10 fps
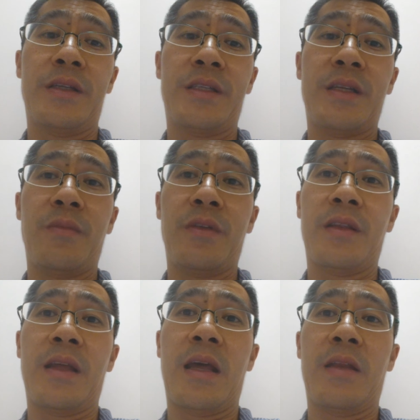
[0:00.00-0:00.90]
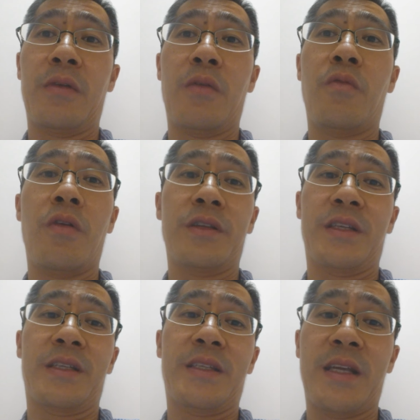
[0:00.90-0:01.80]
It's a similar to that, and what a
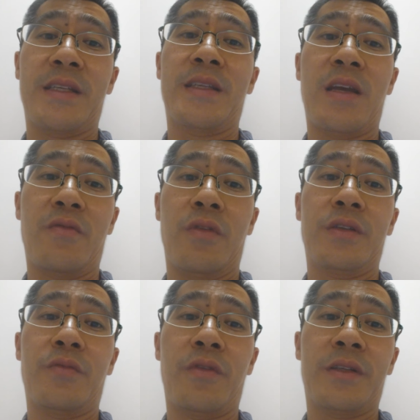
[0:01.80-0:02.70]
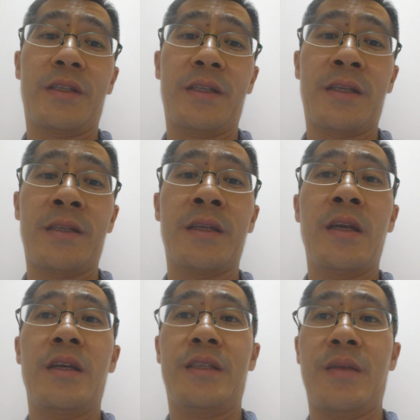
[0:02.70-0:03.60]
success that was, and what a success
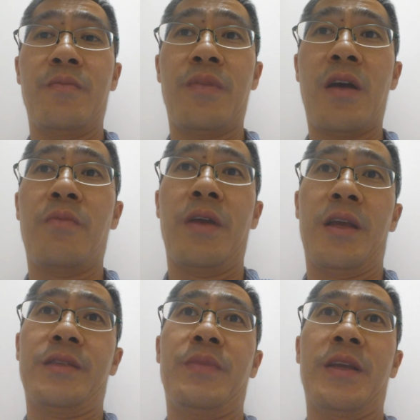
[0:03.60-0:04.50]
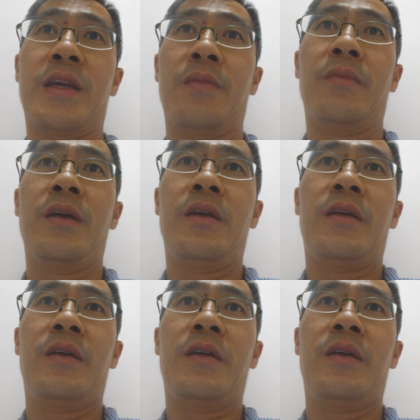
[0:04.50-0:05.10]
Zimbabwe has become,